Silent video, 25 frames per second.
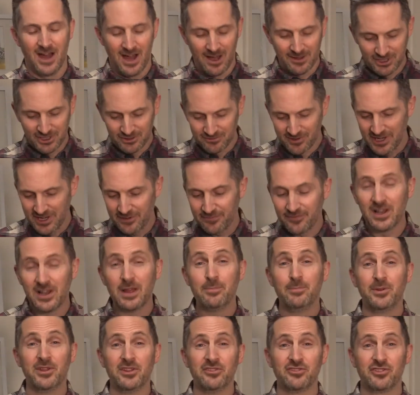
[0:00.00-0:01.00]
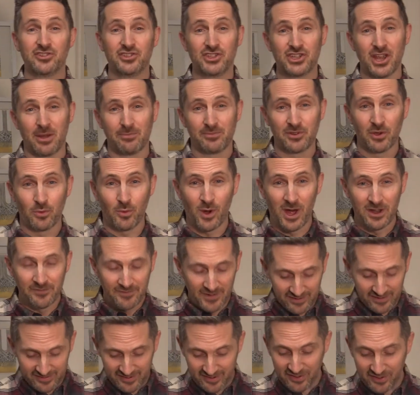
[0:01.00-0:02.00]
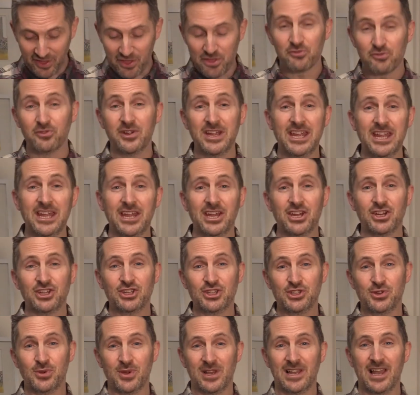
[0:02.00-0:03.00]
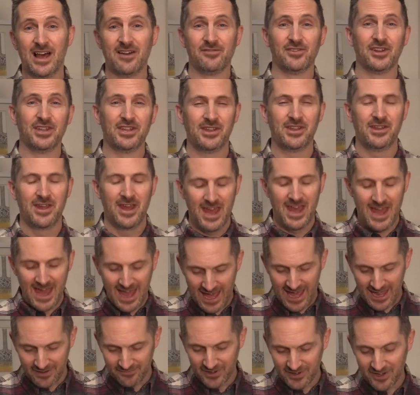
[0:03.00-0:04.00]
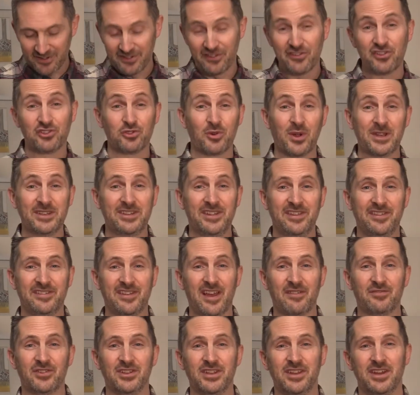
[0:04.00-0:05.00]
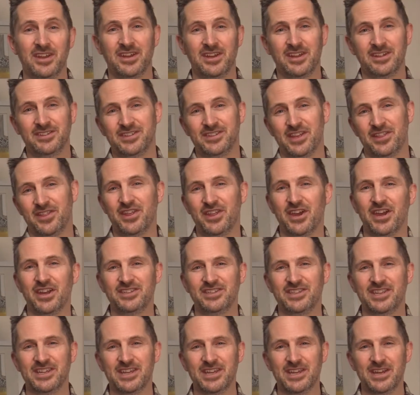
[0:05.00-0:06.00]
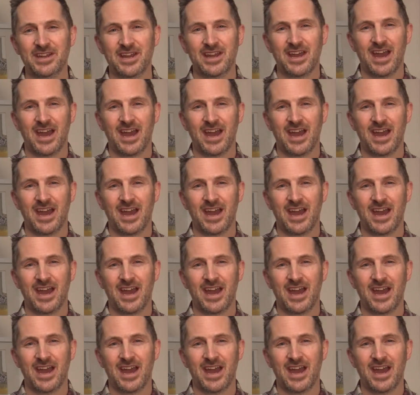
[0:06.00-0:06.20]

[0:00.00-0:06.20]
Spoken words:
I'm going to read Philippians chapter 1, verses 3 to 11 and verses 27 to 30.